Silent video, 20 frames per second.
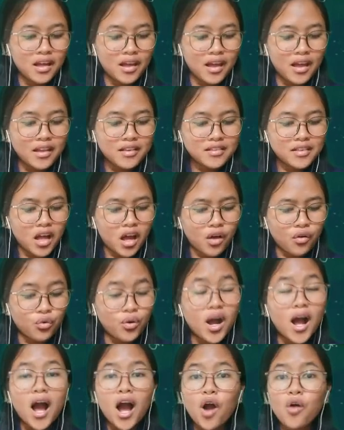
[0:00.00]
And now
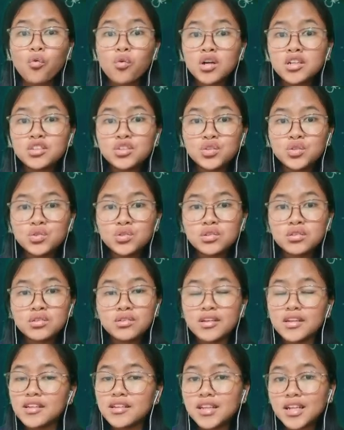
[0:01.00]
I want you
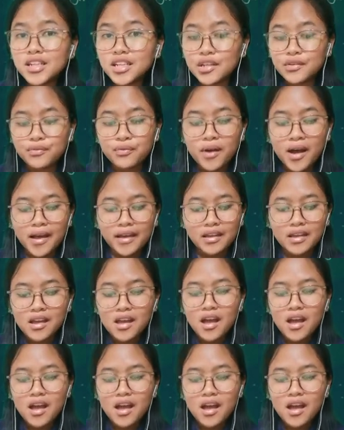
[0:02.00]
to identify